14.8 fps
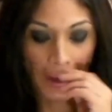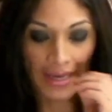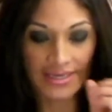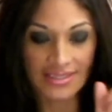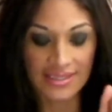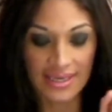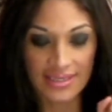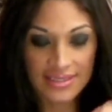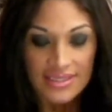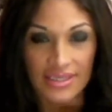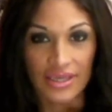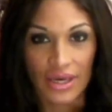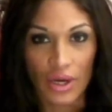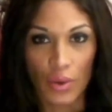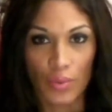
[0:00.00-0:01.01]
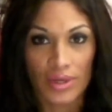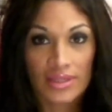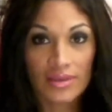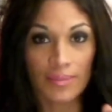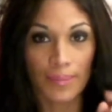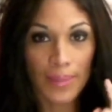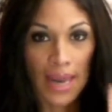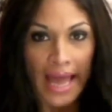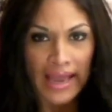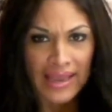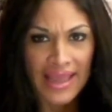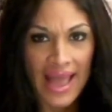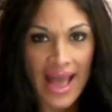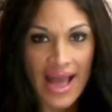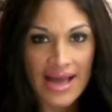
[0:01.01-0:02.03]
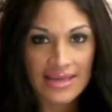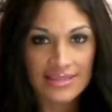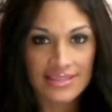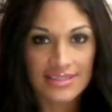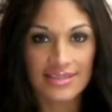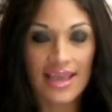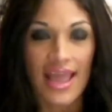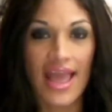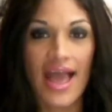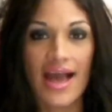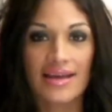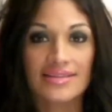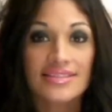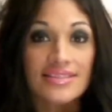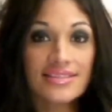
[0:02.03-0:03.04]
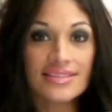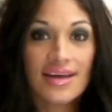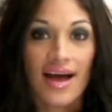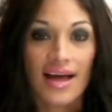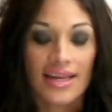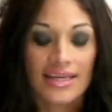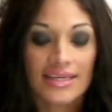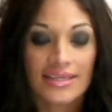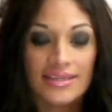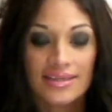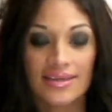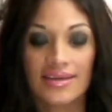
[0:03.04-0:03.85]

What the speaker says: I decided to go with Black Cat and Zatana.